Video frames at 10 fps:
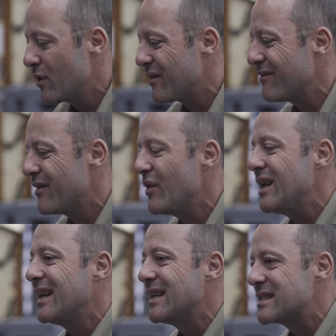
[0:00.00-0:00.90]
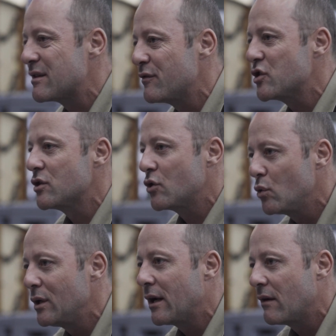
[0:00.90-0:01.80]
with very insufficient
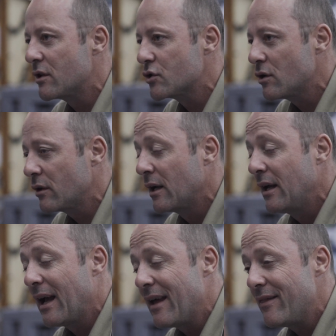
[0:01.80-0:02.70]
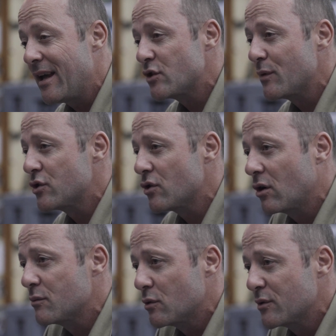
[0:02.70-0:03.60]
cooling over the shock, and that's when
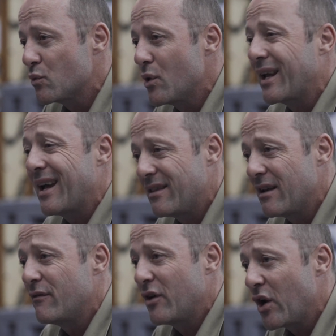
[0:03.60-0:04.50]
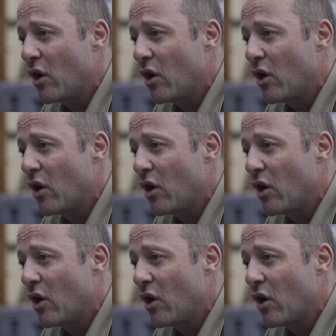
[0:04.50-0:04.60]
shock absorbers work at their very